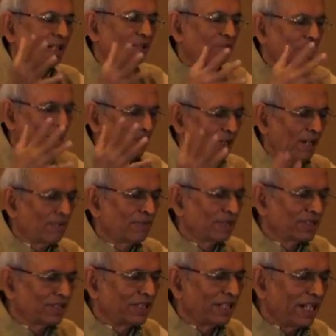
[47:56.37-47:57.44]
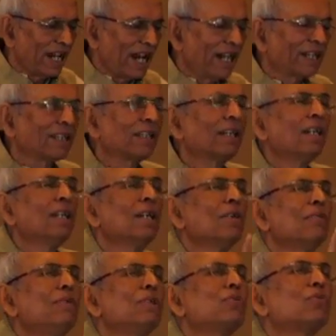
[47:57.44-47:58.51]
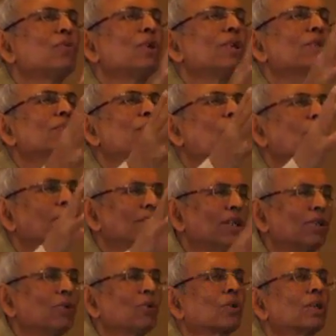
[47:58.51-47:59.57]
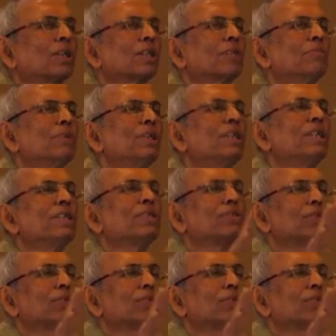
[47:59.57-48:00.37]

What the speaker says: Biodiversity Act, which would involve the local communities,